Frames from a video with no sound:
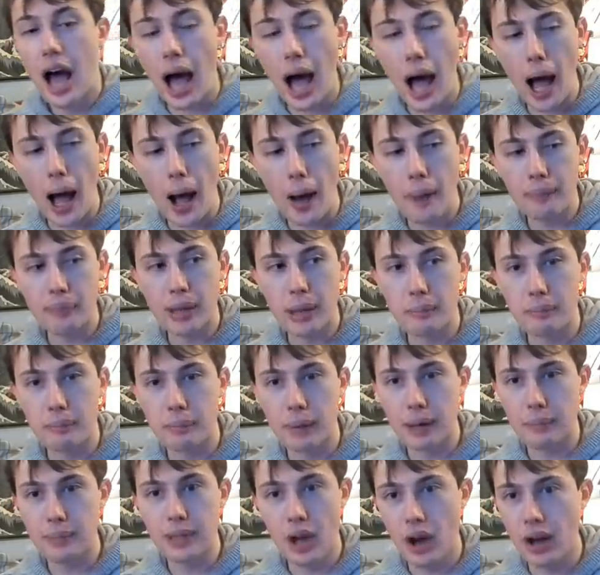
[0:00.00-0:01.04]
Um,
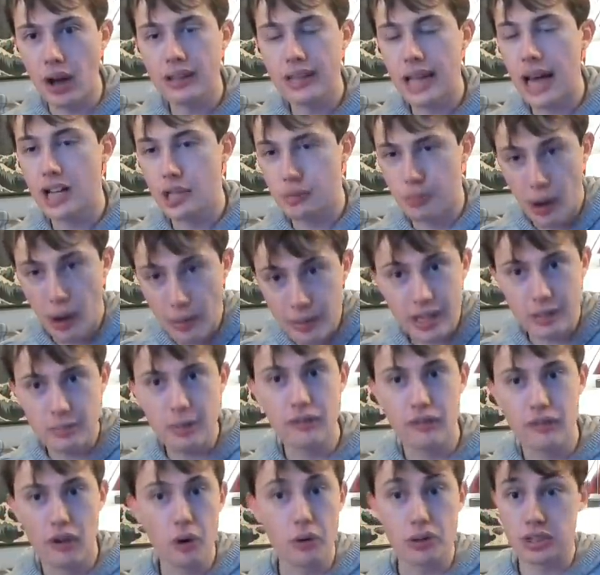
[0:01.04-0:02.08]
but beyond that, he's probably going to
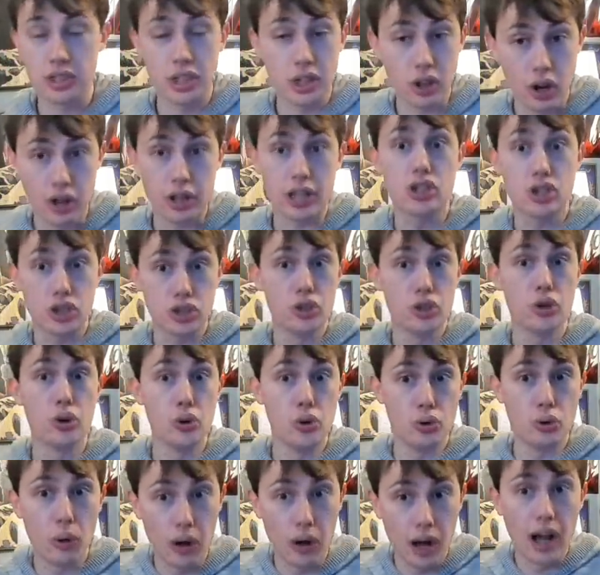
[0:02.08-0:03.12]
be focusing on his
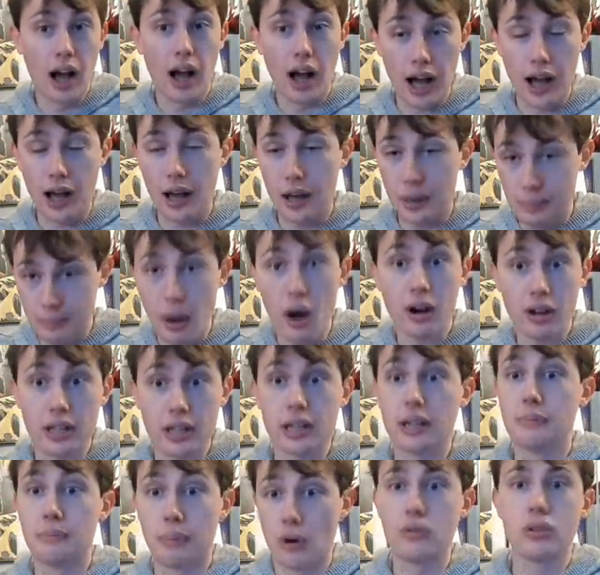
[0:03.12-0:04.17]
new uh,
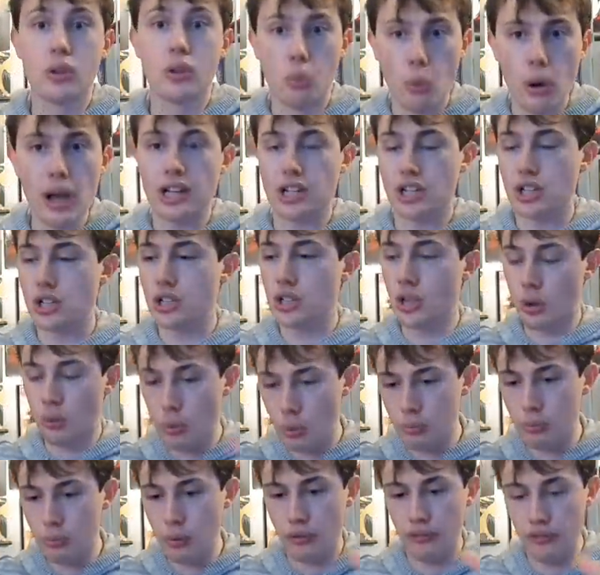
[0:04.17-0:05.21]
manga, Burn the Witch. So
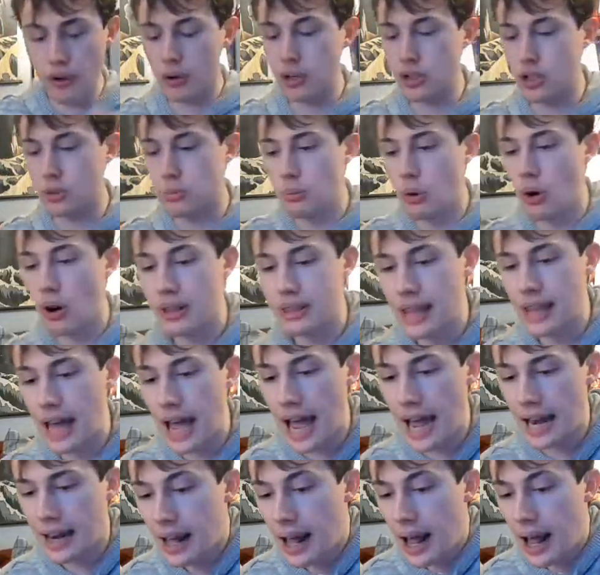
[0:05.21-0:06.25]
we'll, we'll focus more on
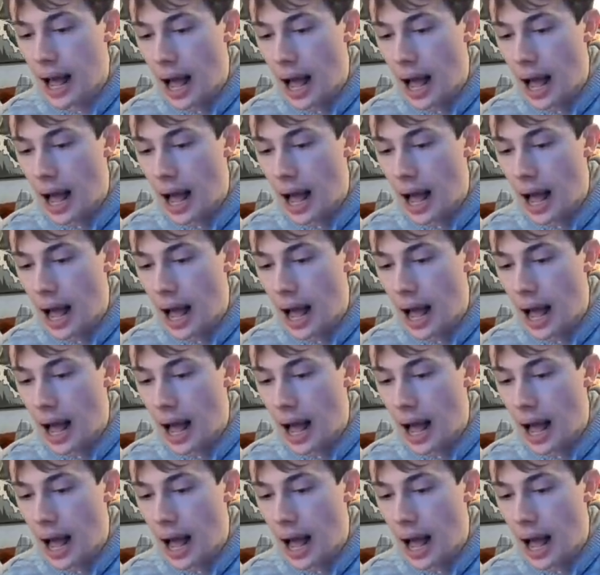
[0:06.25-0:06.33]
that.